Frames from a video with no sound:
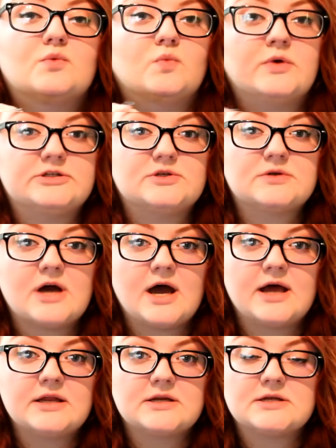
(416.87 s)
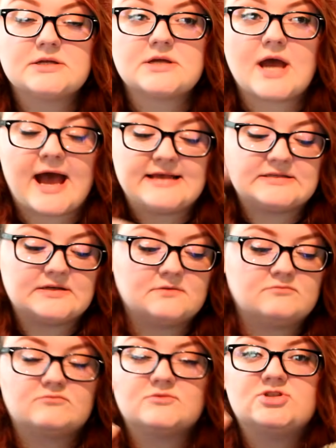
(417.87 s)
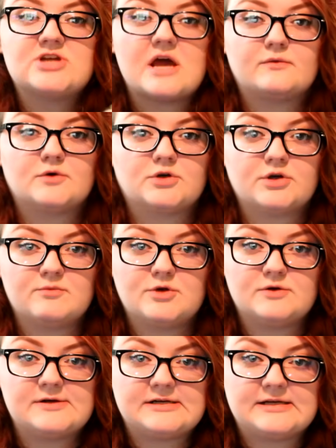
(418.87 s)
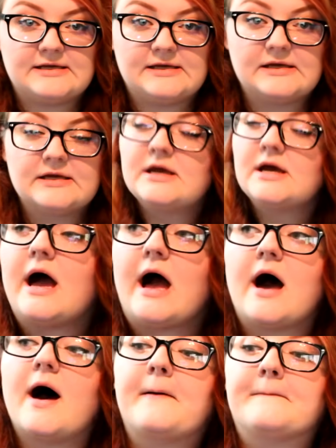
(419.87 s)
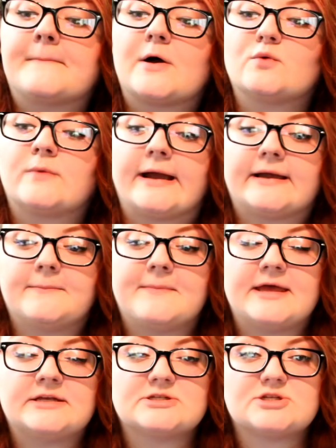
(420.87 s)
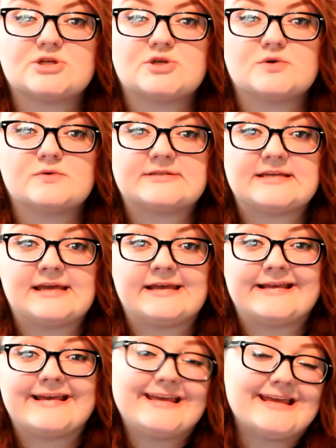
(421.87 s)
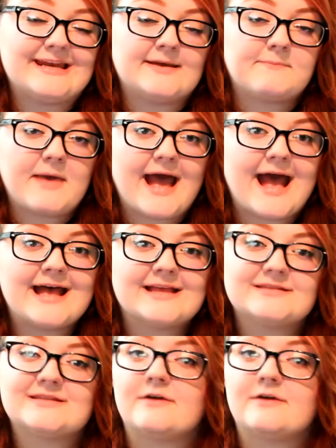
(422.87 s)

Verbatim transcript: We do not, as a general community, um, recommend using heating pads.